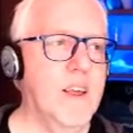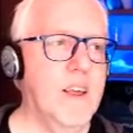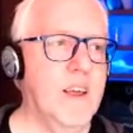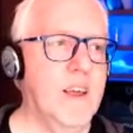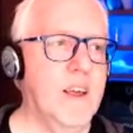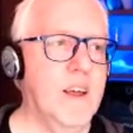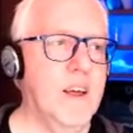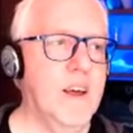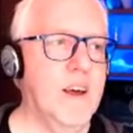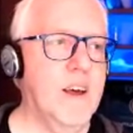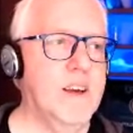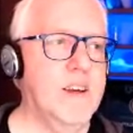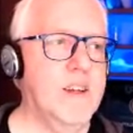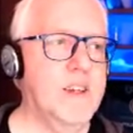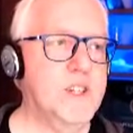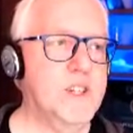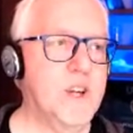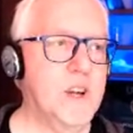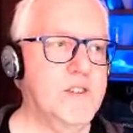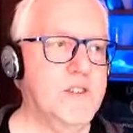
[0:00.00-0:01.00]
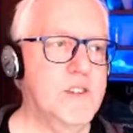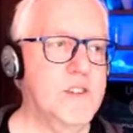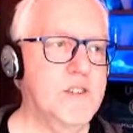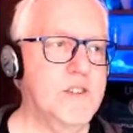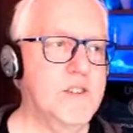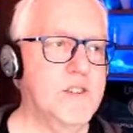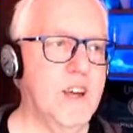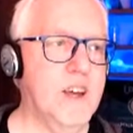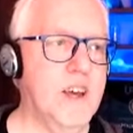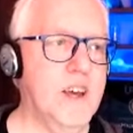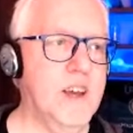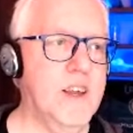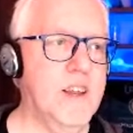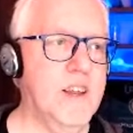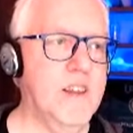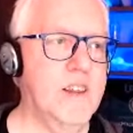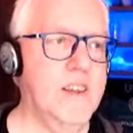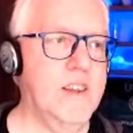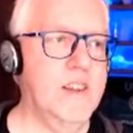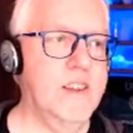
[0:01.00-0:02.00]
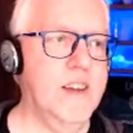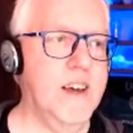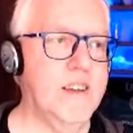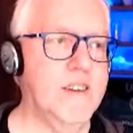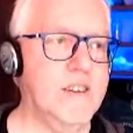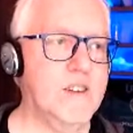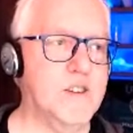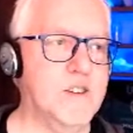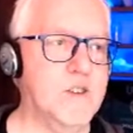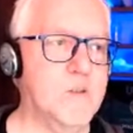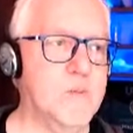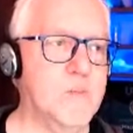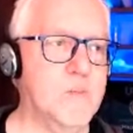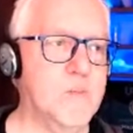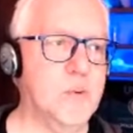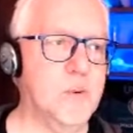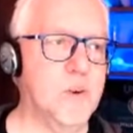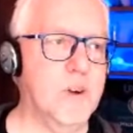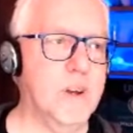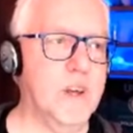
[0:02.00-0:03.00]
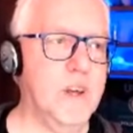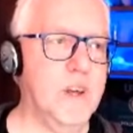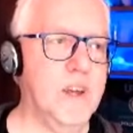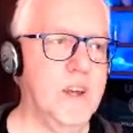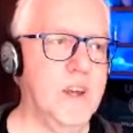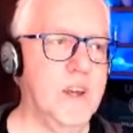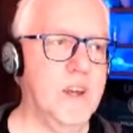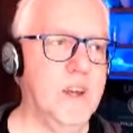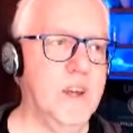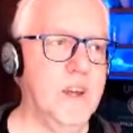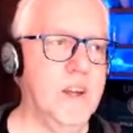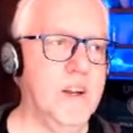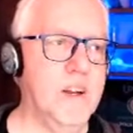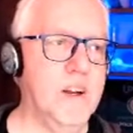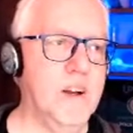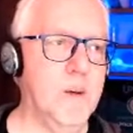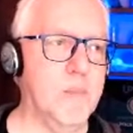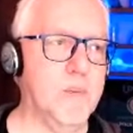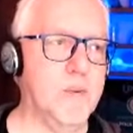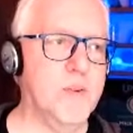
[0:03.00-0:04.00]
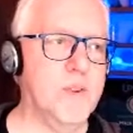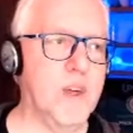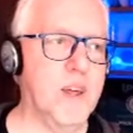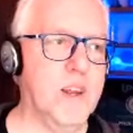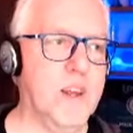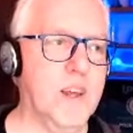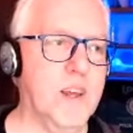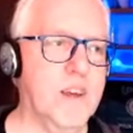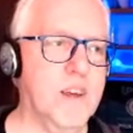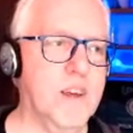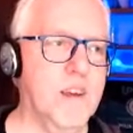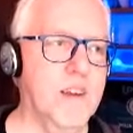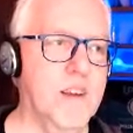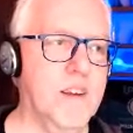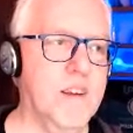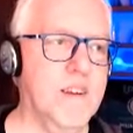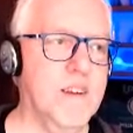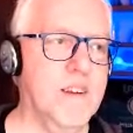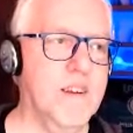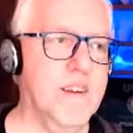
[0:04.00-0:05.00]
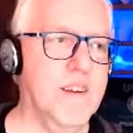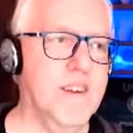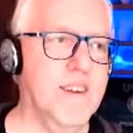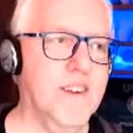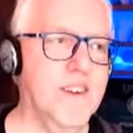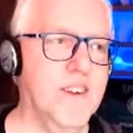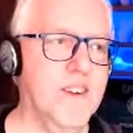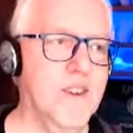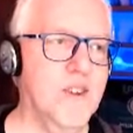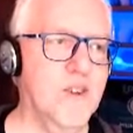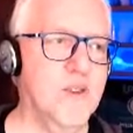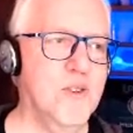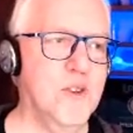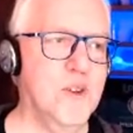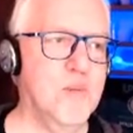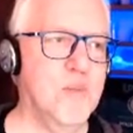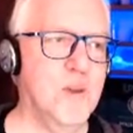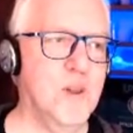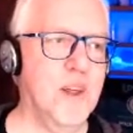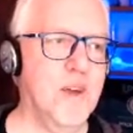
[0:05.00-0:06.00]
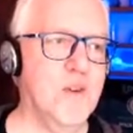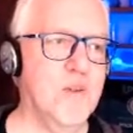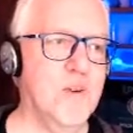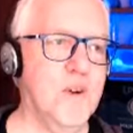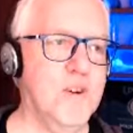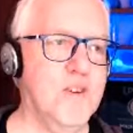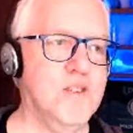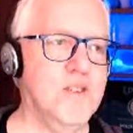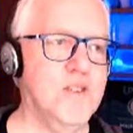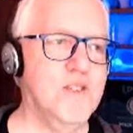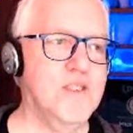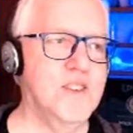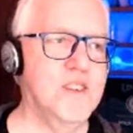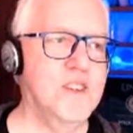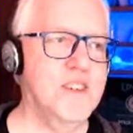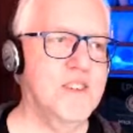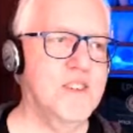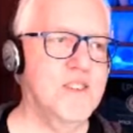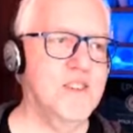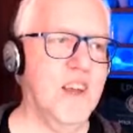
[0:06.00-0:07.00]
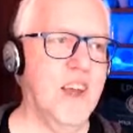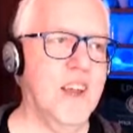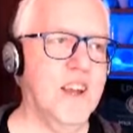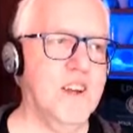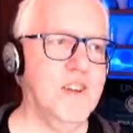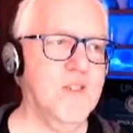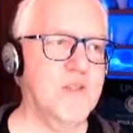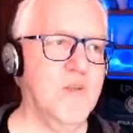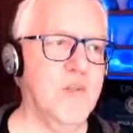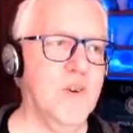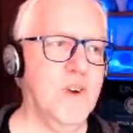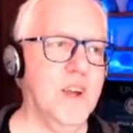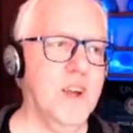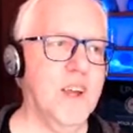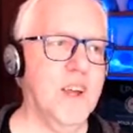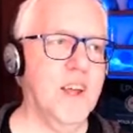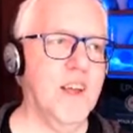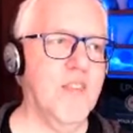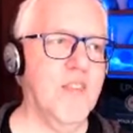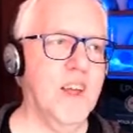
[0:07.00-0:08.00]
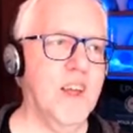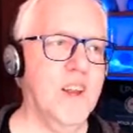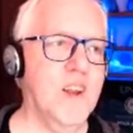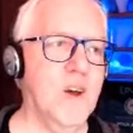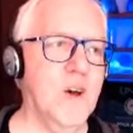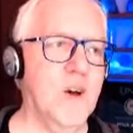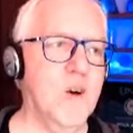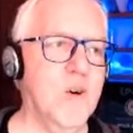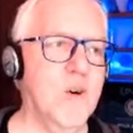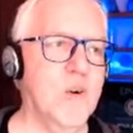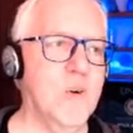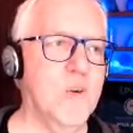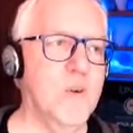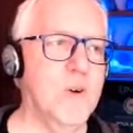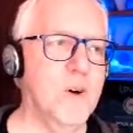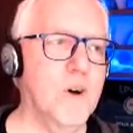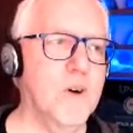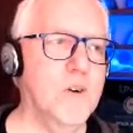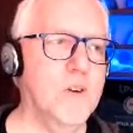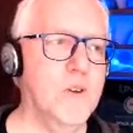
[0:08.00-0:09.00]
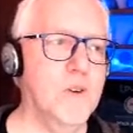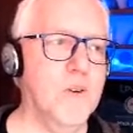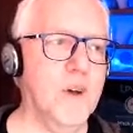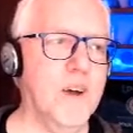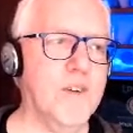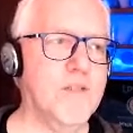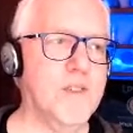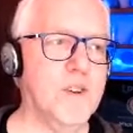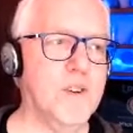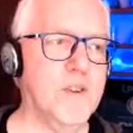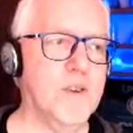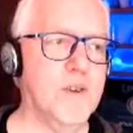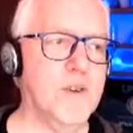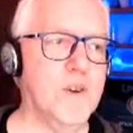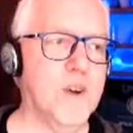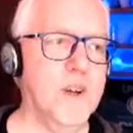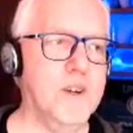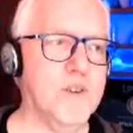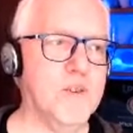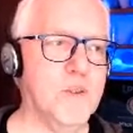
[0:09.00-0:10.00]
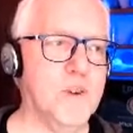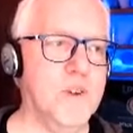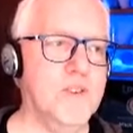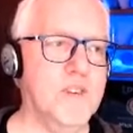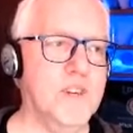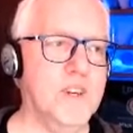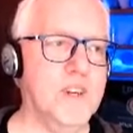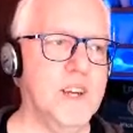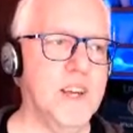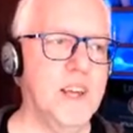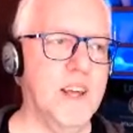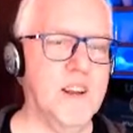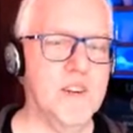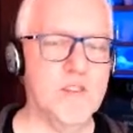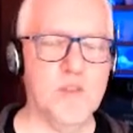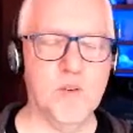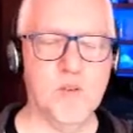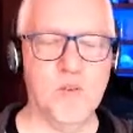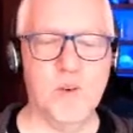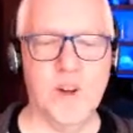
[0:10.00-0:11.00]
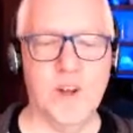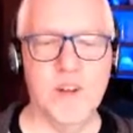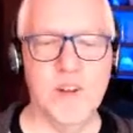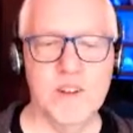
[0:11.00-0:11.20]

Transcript: Justin said, that's pretty upsetting, using polite words, saying it is free, and then, oh, you have to do XYZ to get it for free.